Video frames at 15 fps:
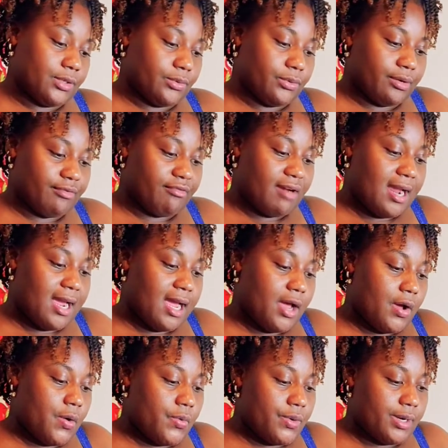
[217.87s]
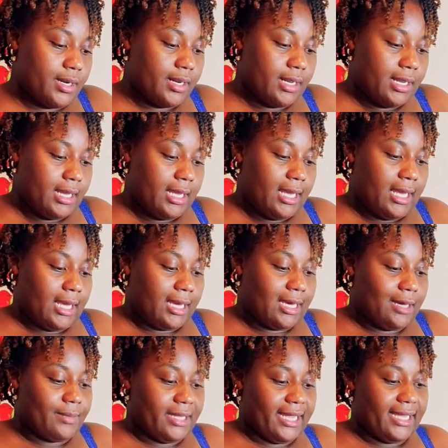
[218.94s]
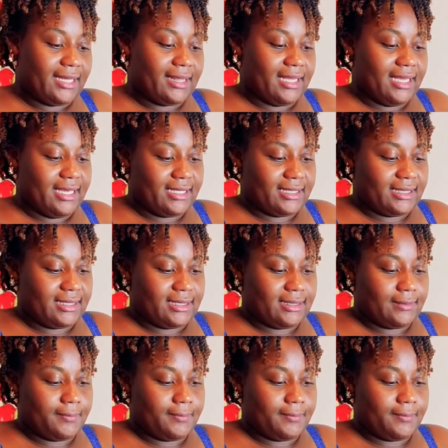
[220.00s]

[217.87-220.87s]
go around, and come like this.